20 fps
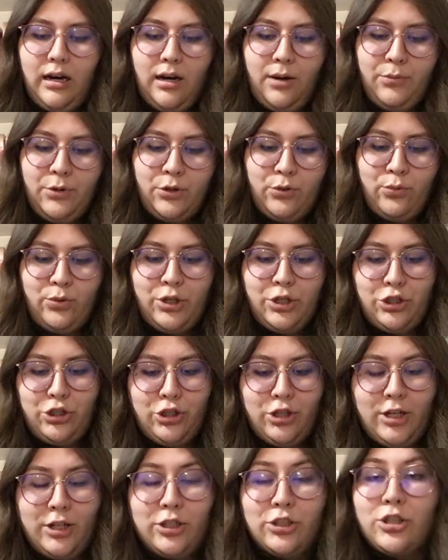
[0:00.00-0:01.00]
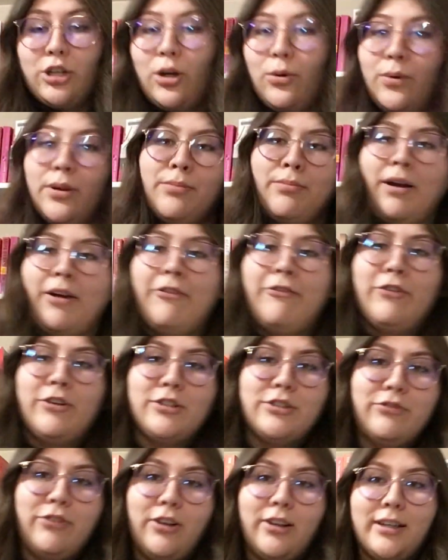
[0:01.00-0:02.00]
Which one should I start with? My foot's
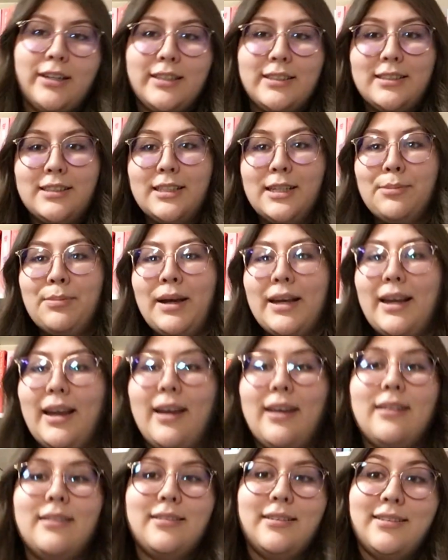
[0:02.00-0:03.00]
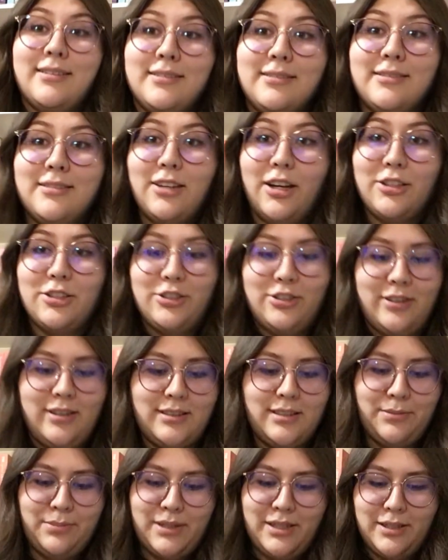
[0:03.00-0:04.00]
falling asleep. I can't talk to you guys
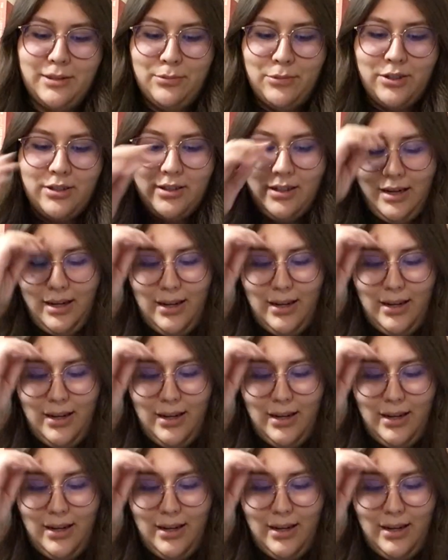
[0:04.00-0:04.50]
up here anymore.